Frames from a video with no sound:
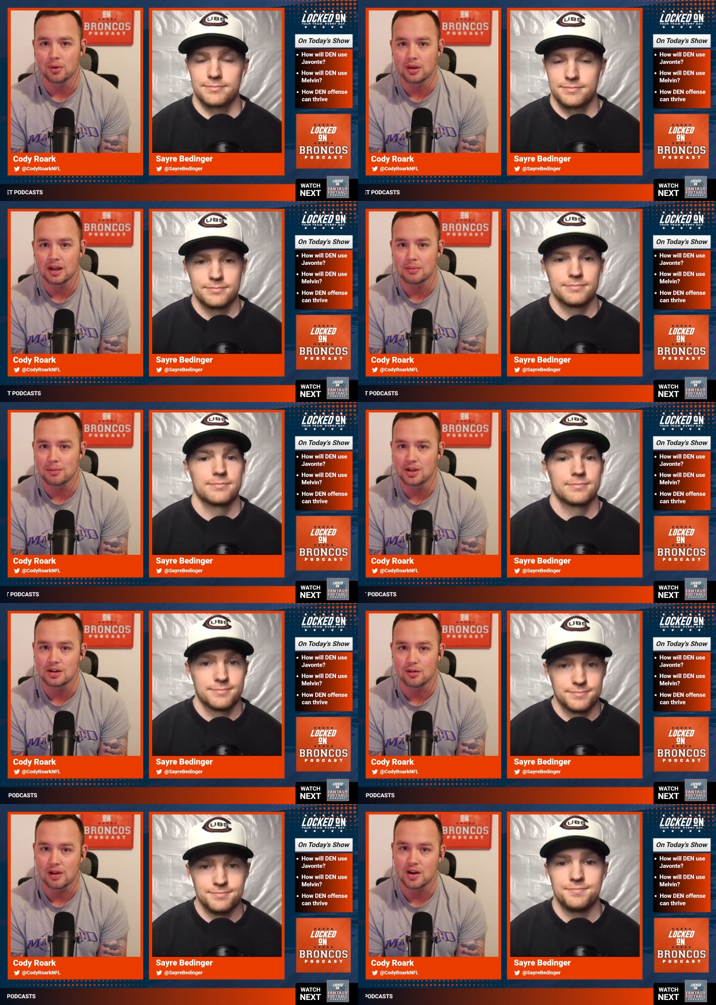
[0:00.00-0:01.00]
Speaker 1: that maybe
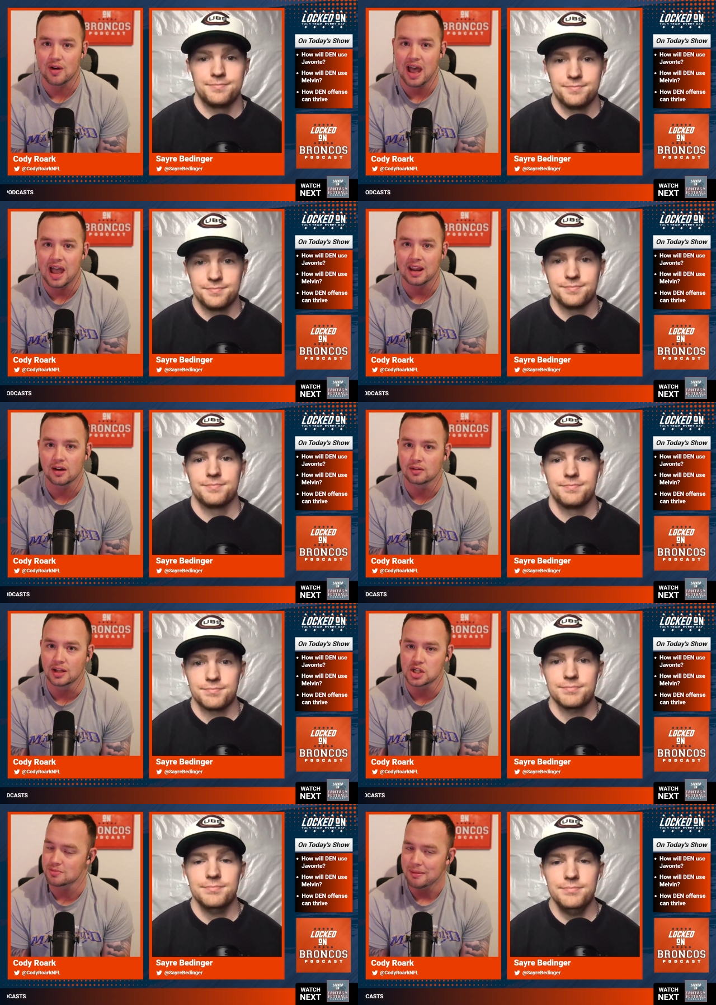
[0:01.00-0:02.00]
Nathaniel Hackett
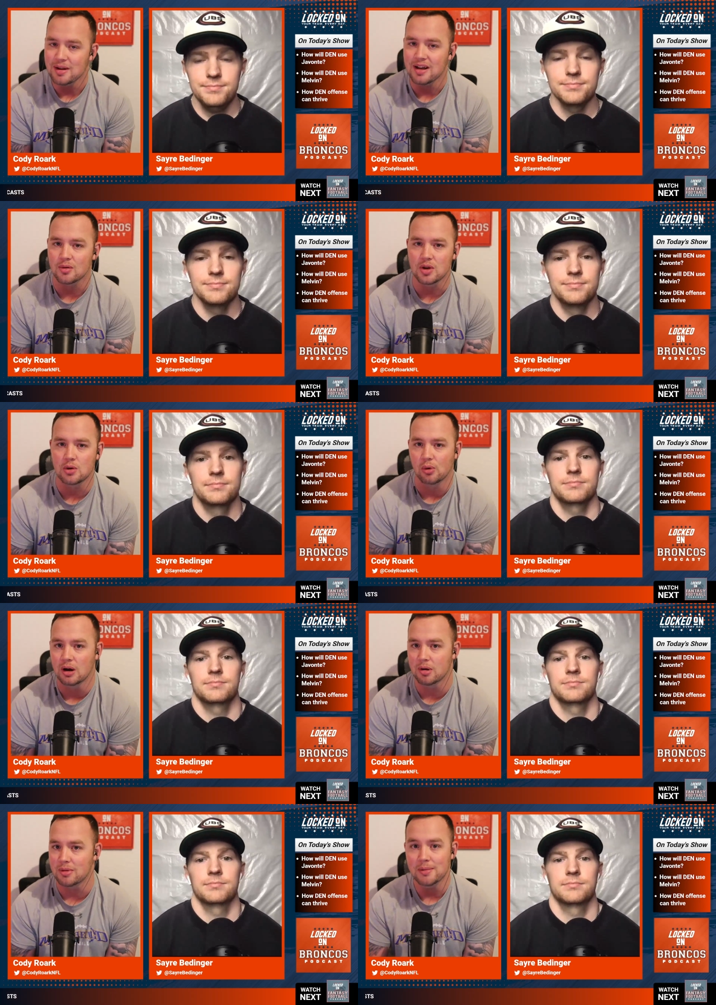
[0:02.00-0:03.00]
unleashes, maybe not in week one,
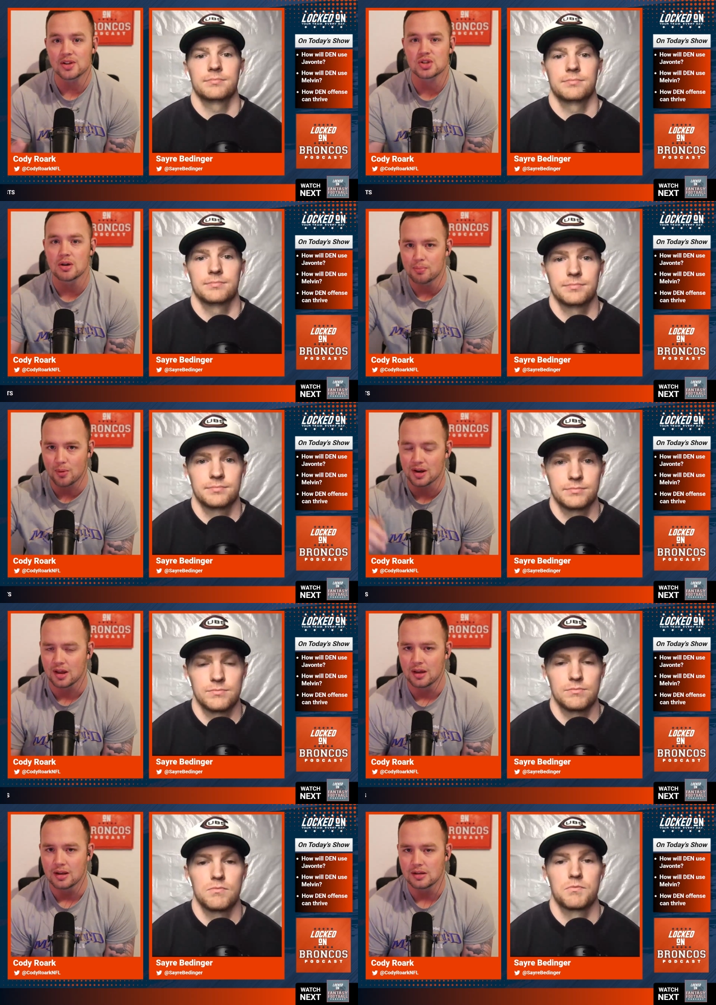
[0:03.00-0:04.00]
but maybe at some point
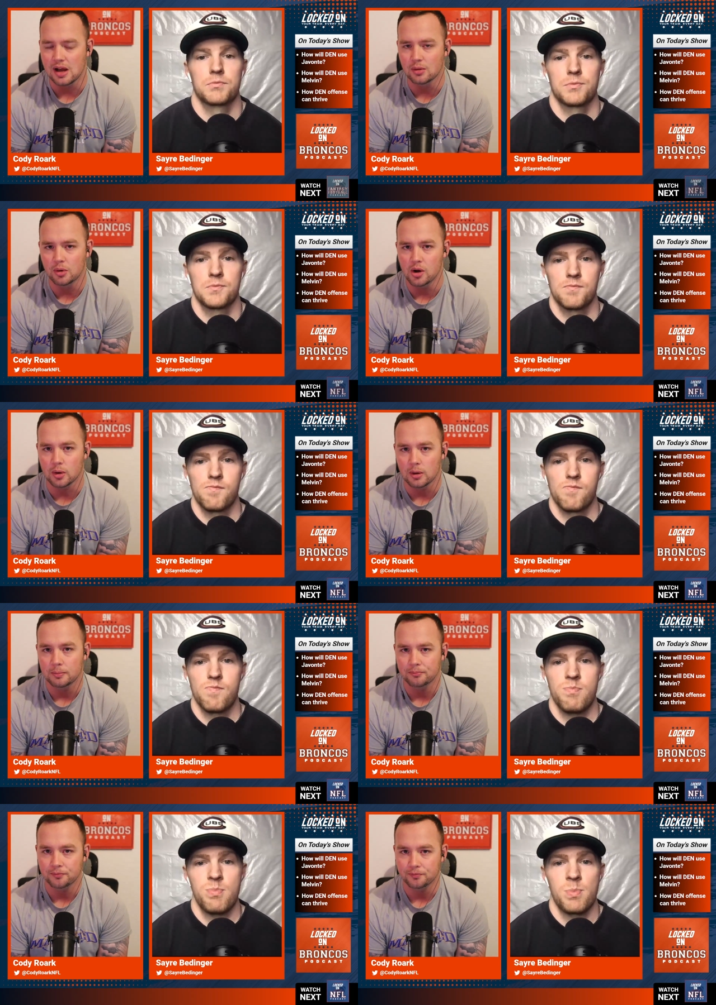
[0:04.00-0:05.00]
down the road.
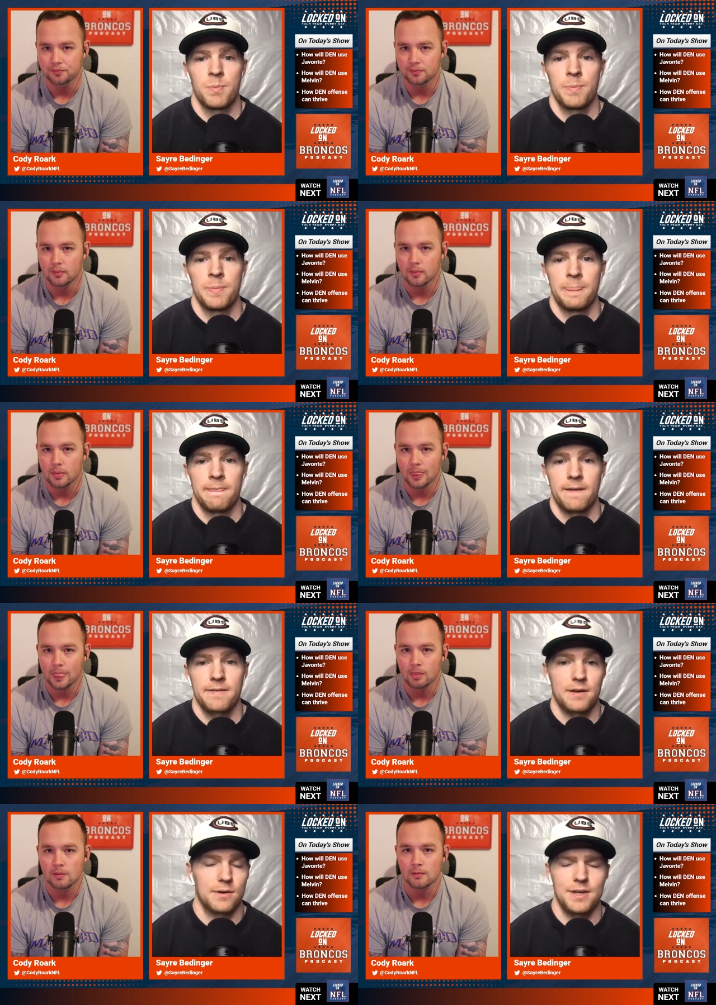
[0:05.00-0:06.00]

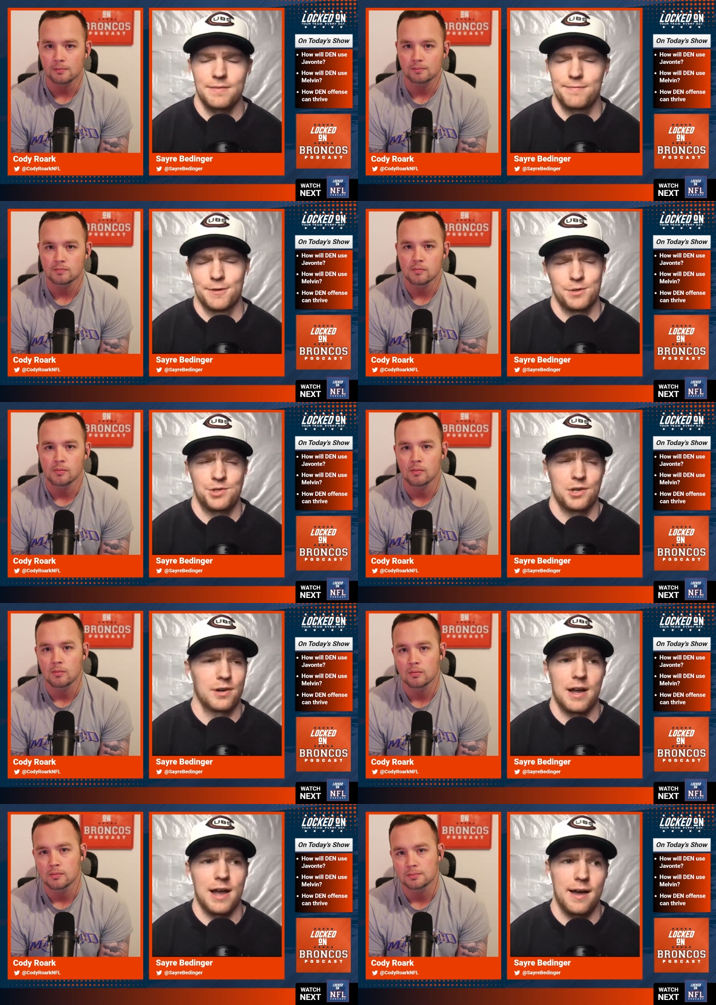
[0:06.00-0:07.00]
Speaker 2: Oh, he for
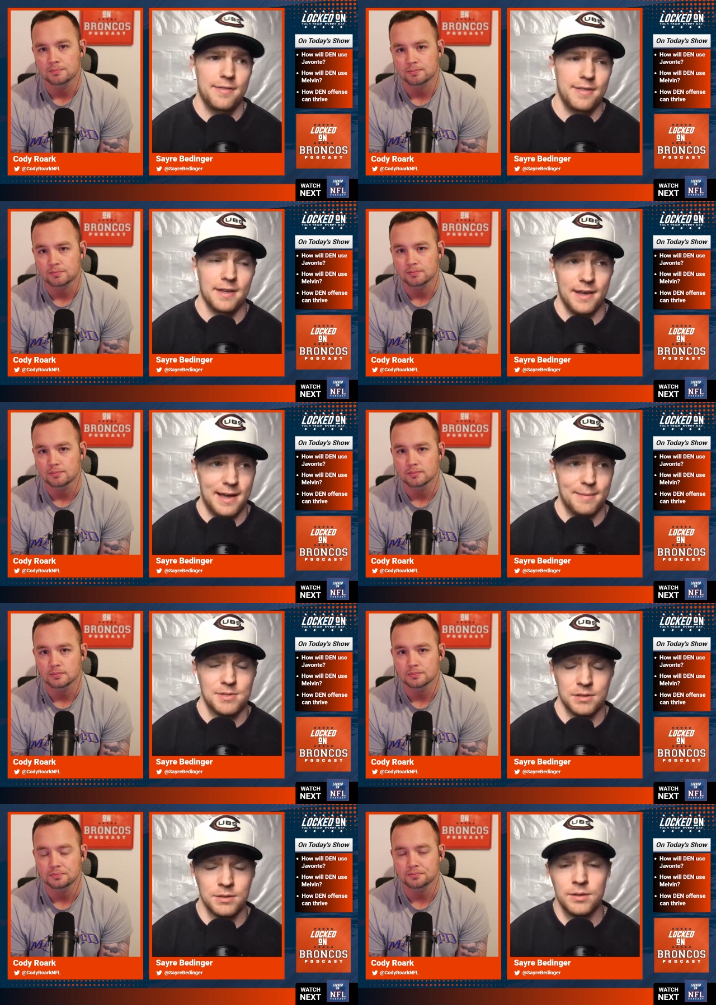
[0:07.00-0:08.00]
sure. I think
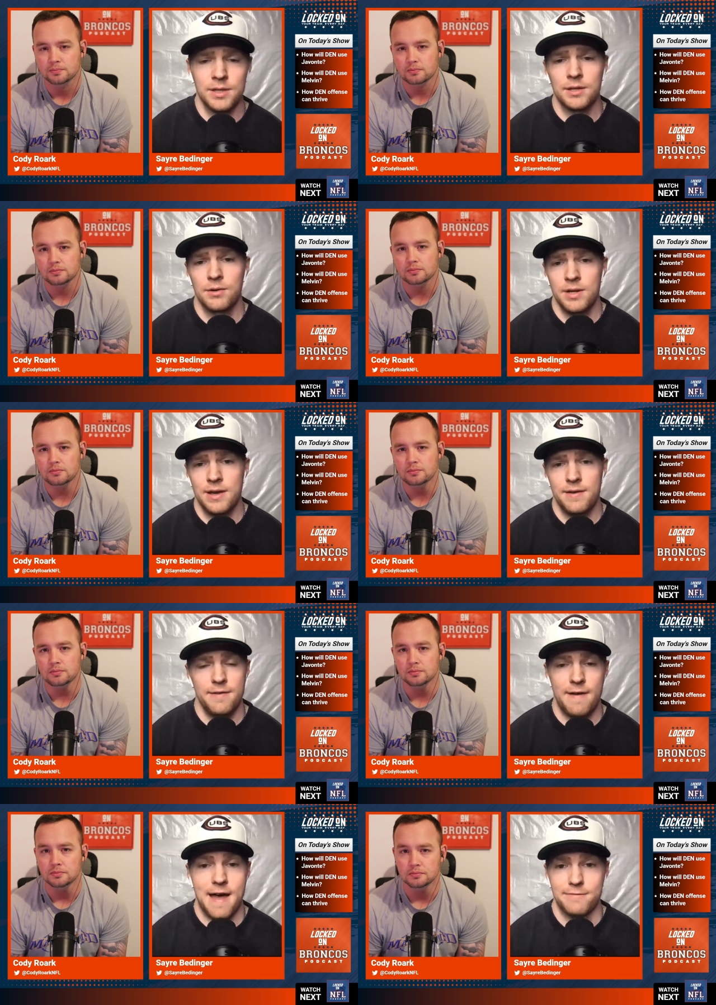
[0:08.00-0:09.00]
absolutely, Cody.
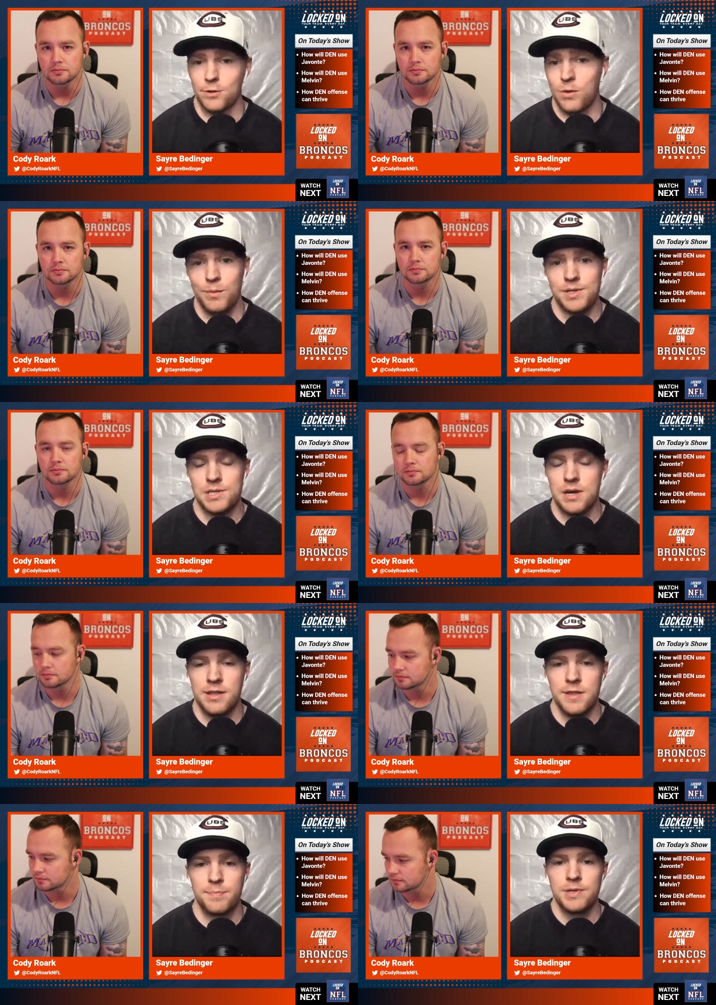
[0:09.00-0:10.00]
Uh, if after what we
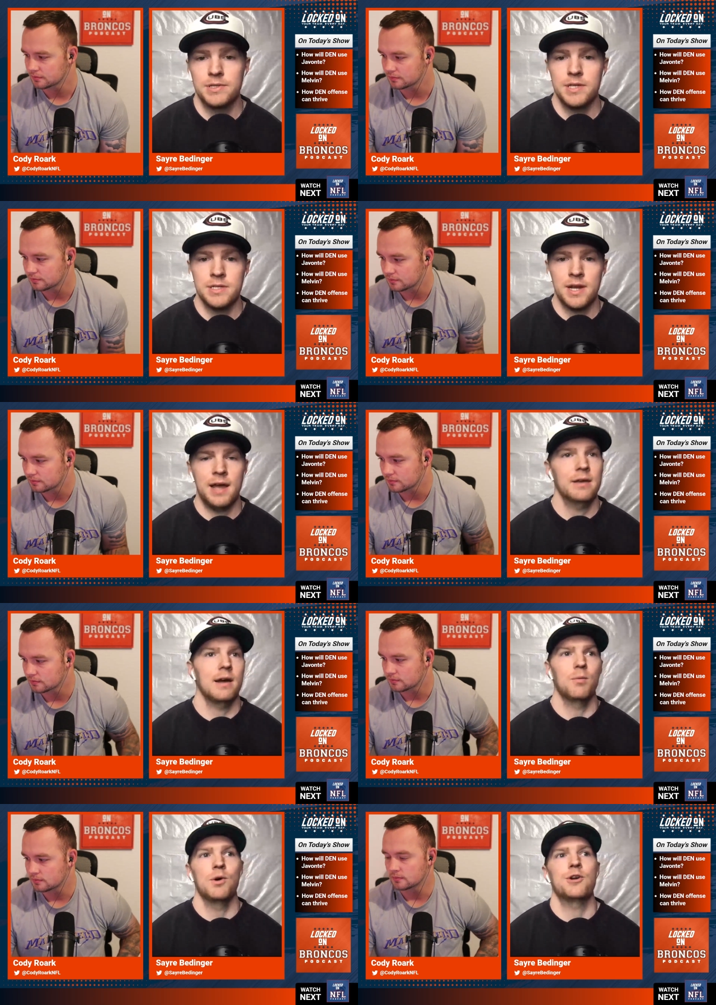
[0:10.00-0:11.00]
saw in the preseason,
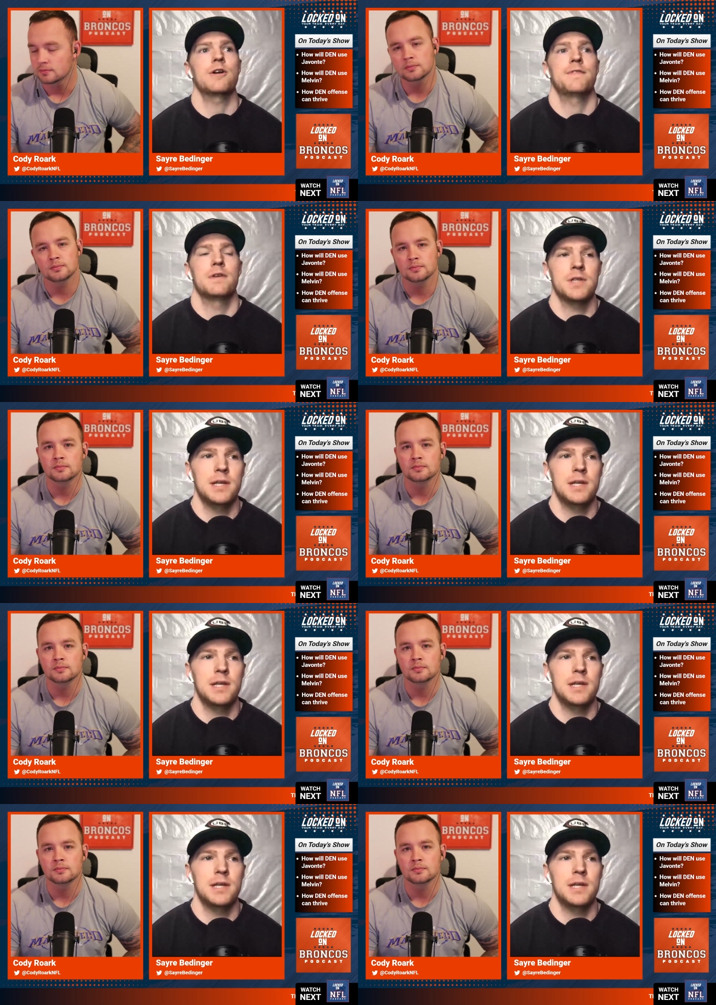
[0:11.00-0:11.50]
I, I wonder if there's